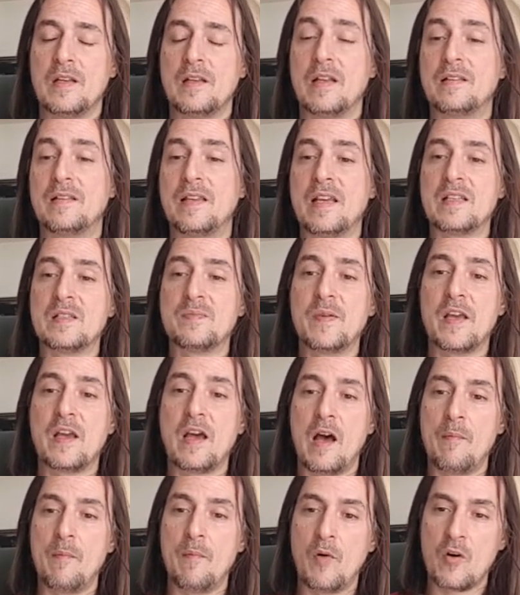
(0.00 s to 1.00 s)
that things
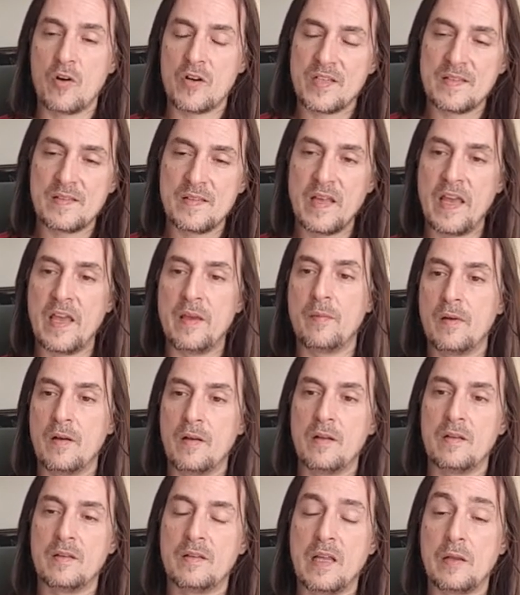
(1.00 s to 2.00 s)
become more
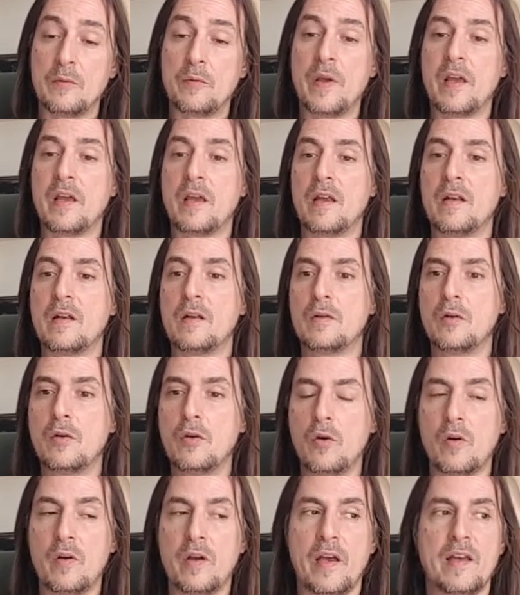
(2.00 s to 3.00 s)
stable, that we can
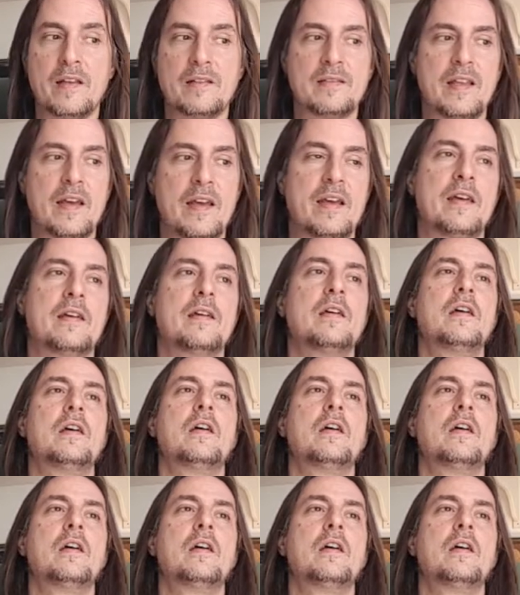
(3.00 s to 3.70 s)
look at the